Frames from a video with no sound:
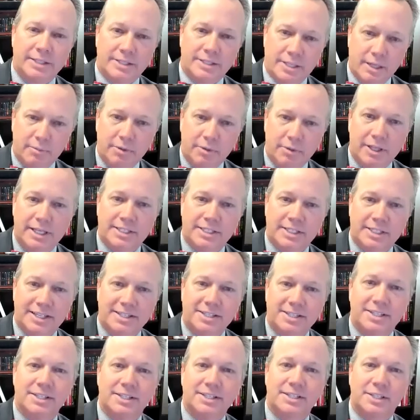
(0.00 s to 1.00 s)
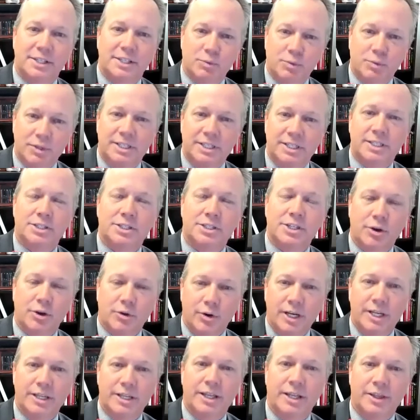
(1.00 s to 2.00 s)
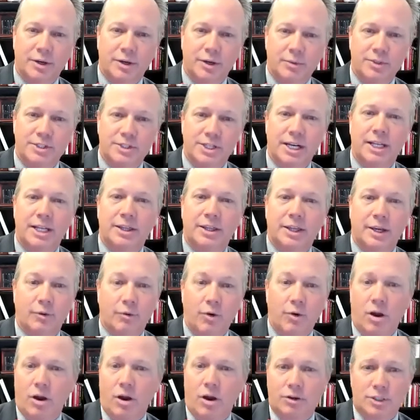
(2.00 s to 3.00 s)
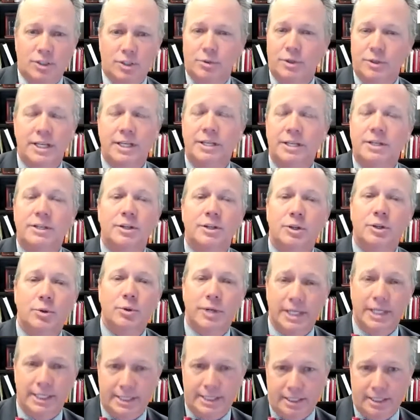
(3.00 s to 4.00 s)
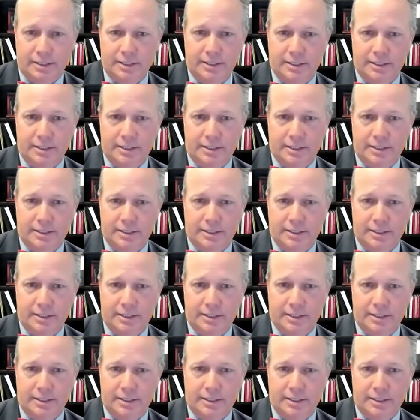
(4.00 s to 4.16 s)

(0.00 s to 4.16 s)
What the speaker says: In some of these instances, we disagreed that there was anything wrong, so we didn't do it.